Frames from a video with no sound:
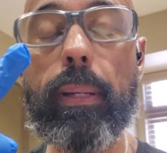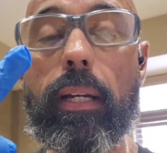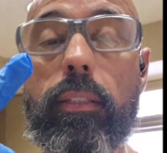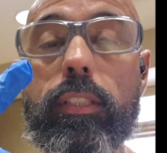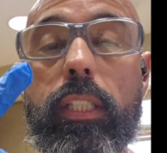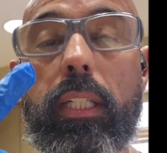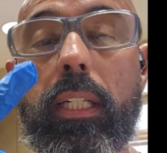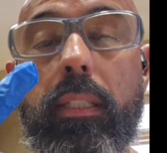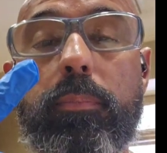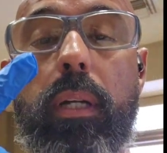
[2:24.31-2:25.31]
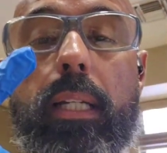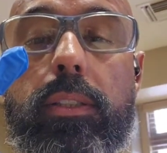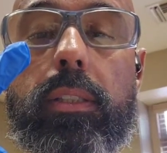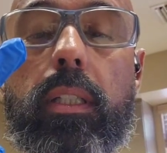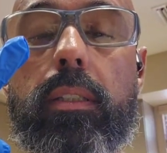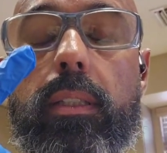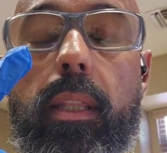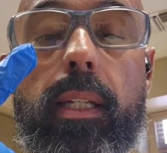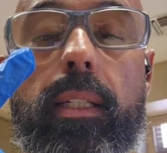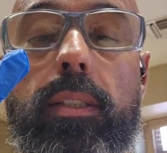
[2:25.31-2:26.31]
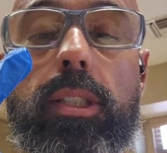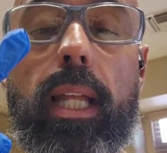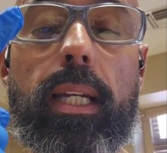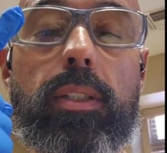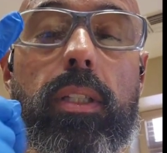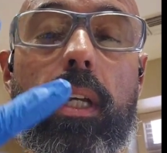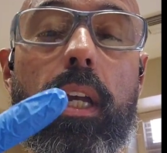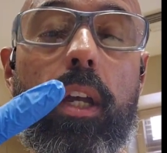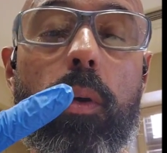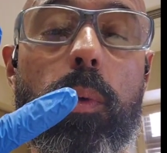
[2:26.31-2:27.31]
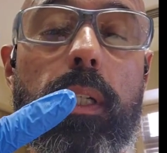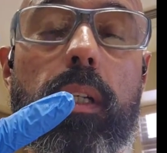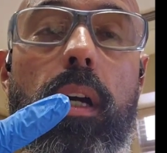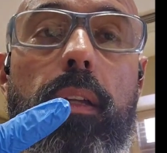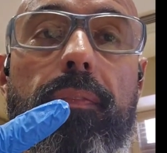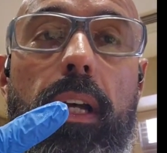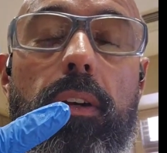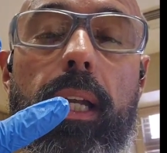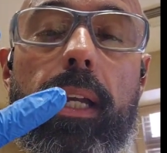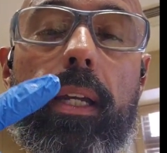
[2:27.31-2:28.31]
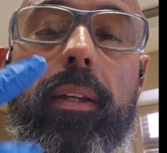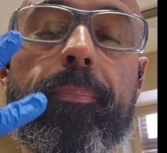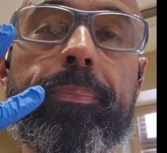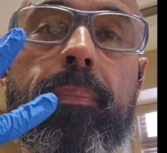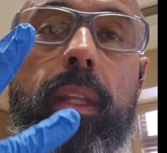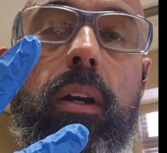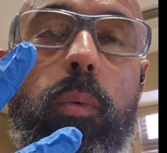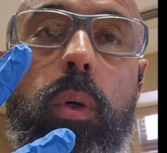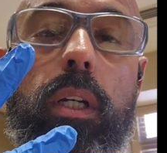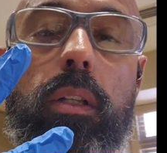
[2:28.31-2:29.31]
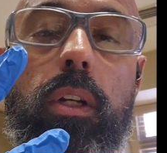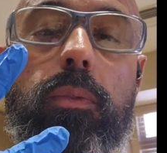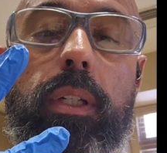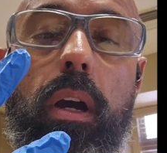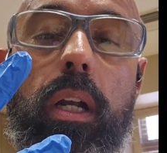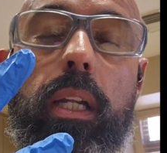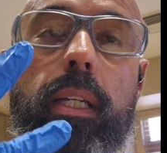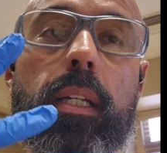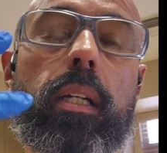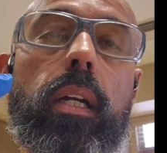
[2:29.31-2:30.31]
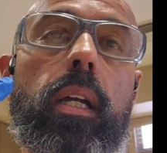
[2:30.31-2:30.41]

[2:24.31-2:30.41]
pound of chicken breast, thinly sliced. 1 cauliflower head, 1 clove of garlic.